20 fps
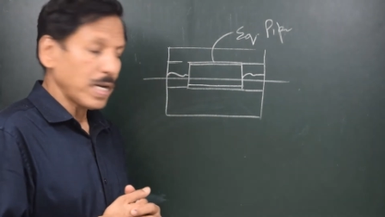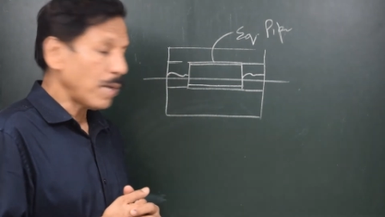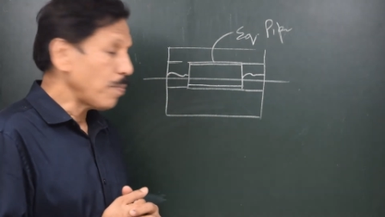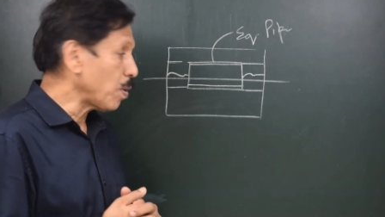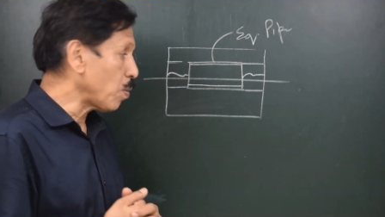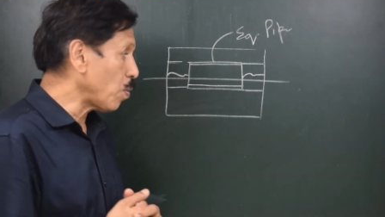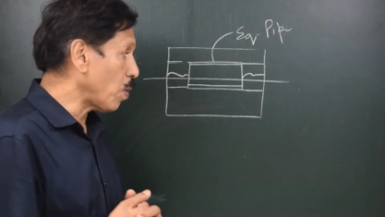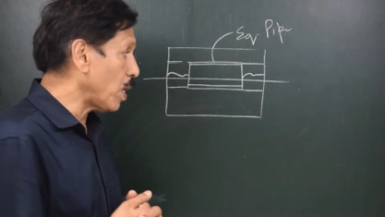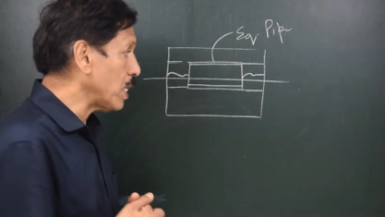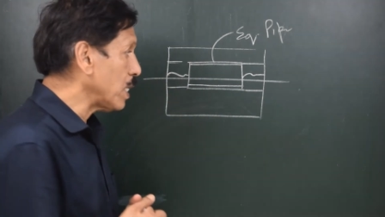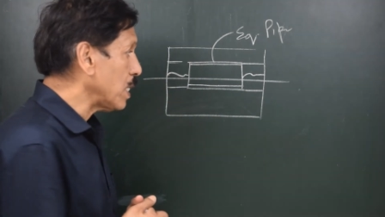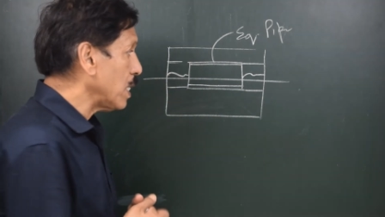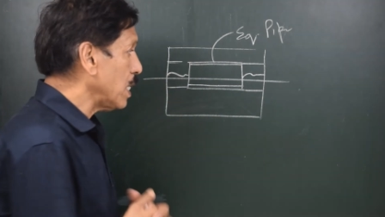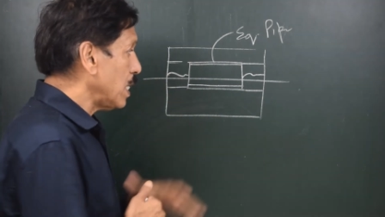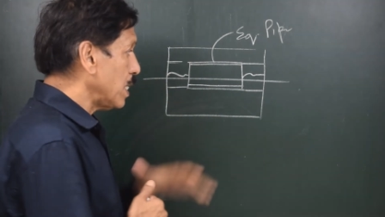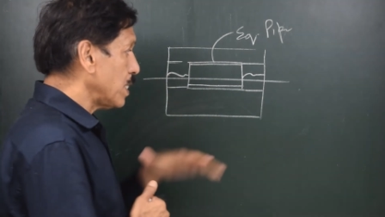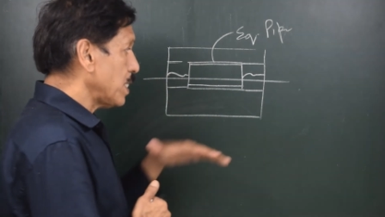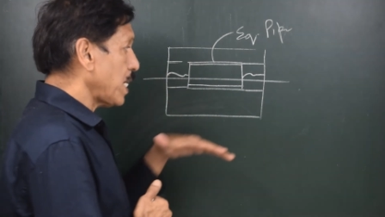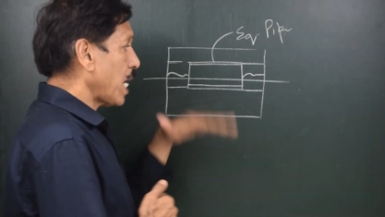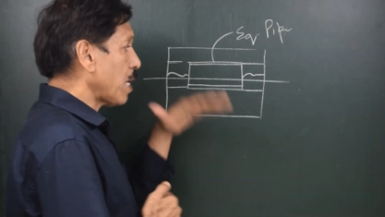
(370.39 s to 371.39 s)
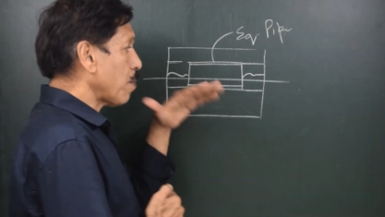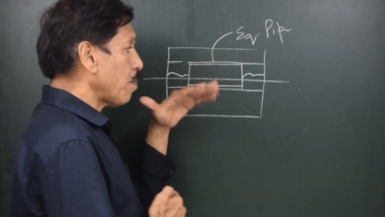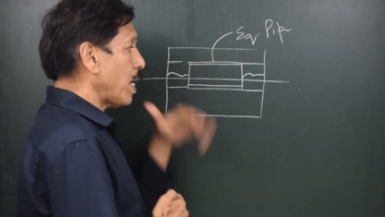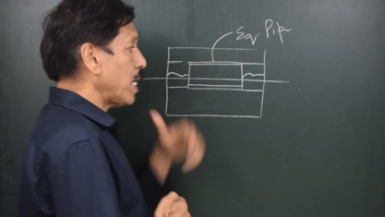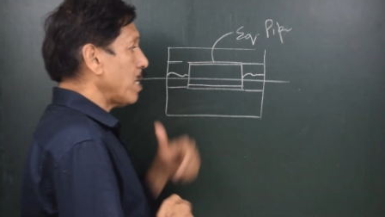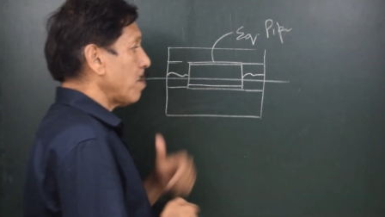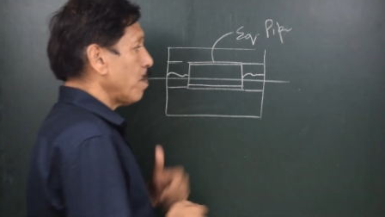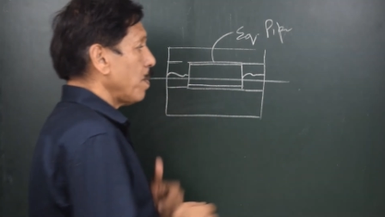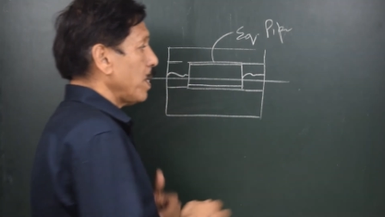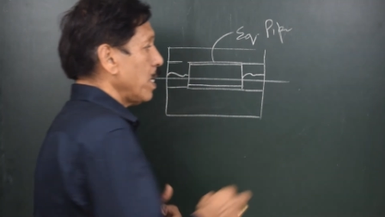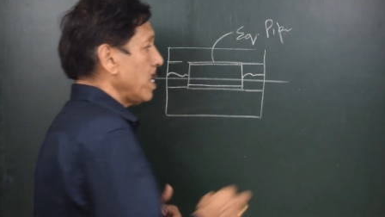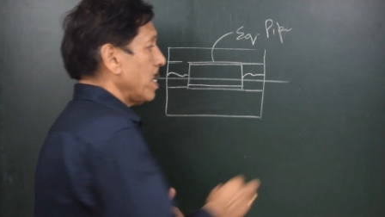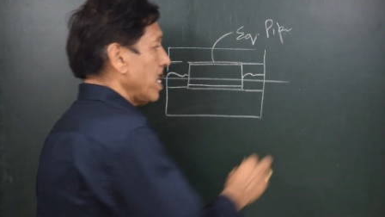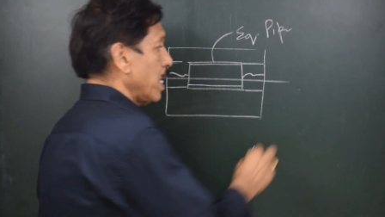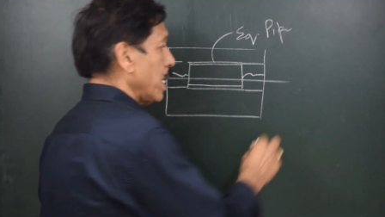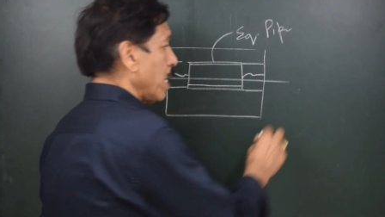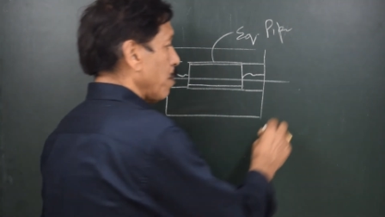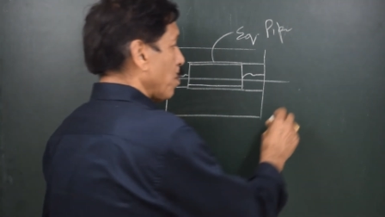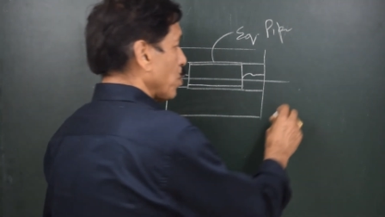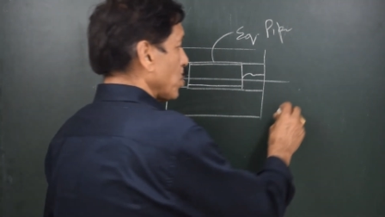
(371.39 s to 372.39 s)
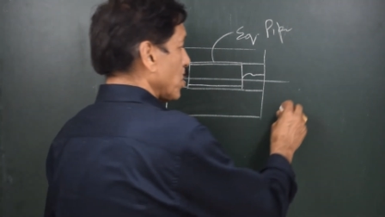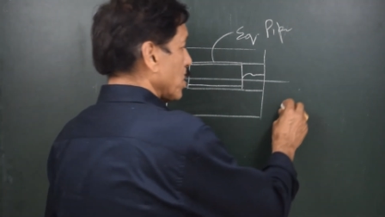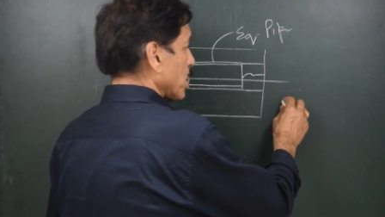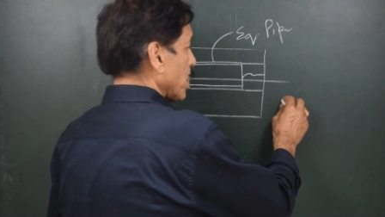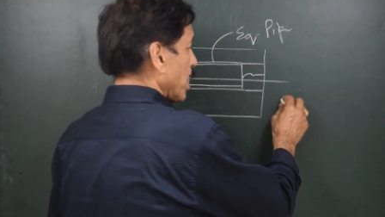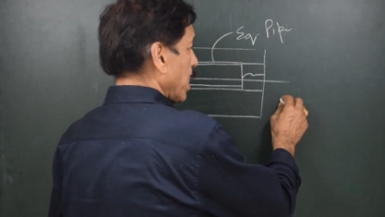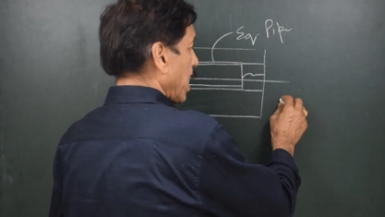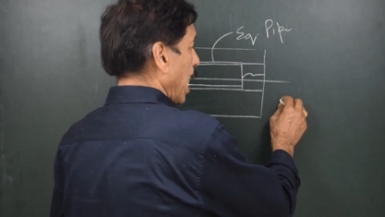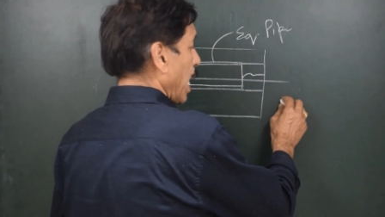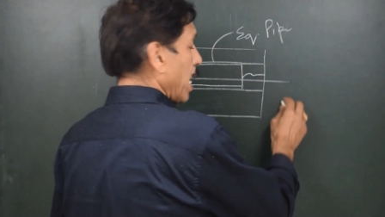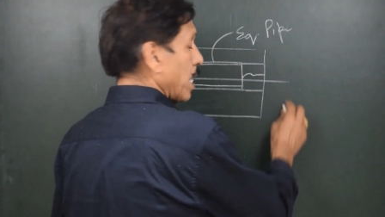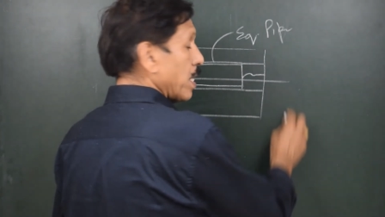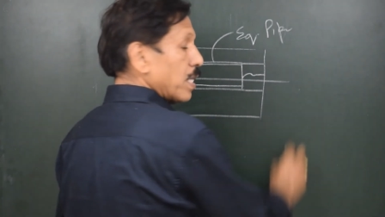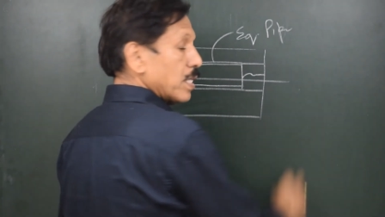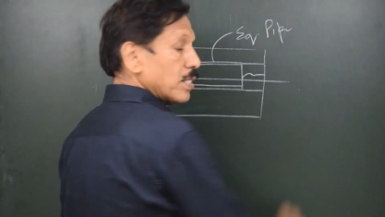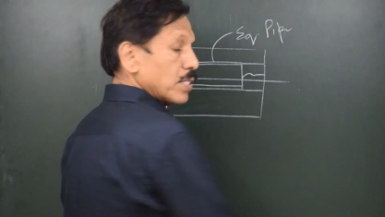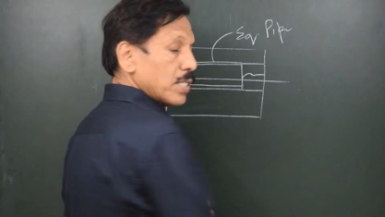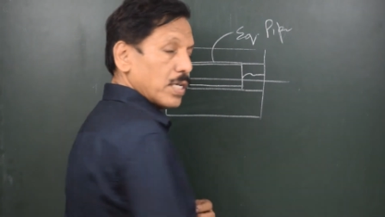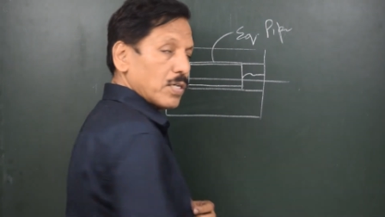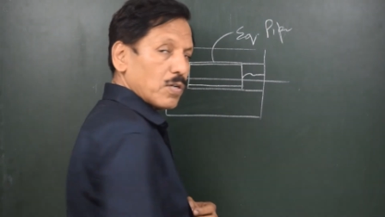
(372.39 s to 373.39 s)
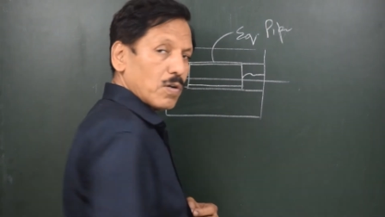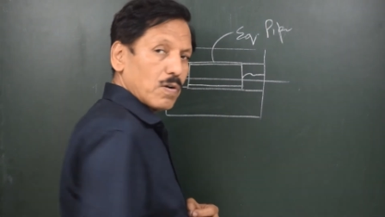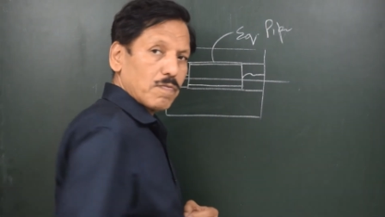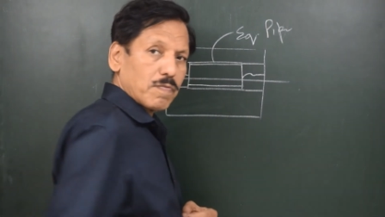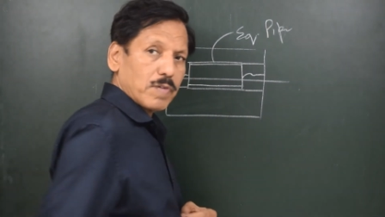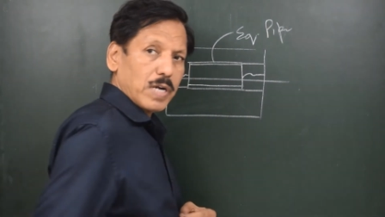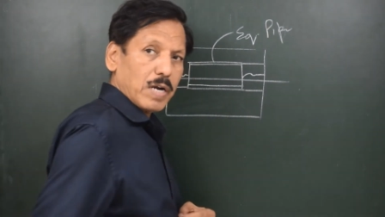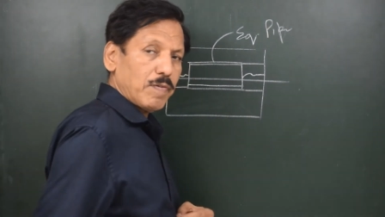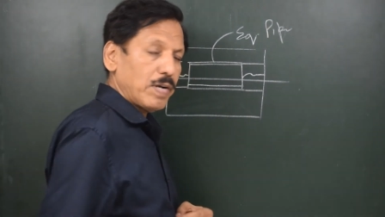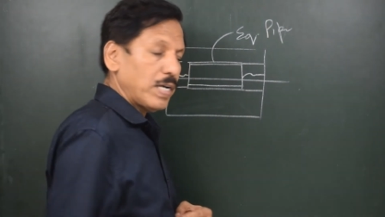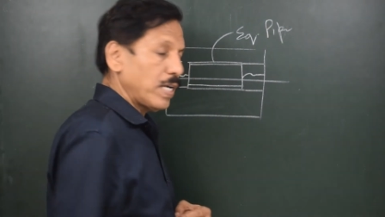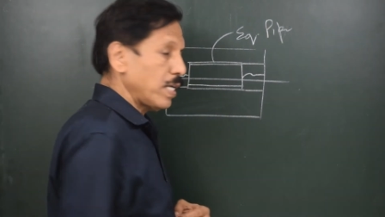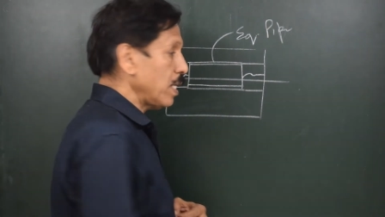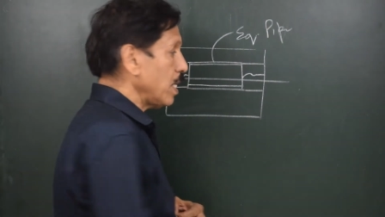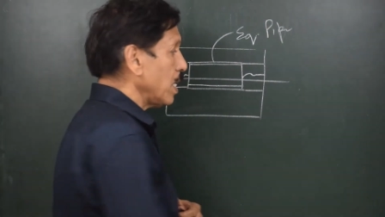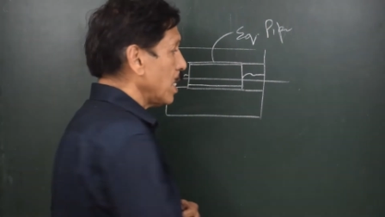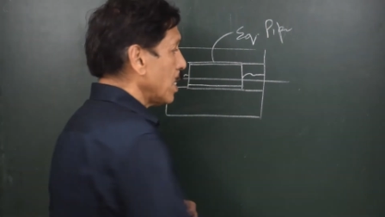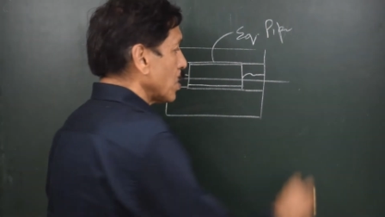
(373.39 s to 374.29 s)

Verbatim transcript: Number one, tank might be in a position higher than center of gravity,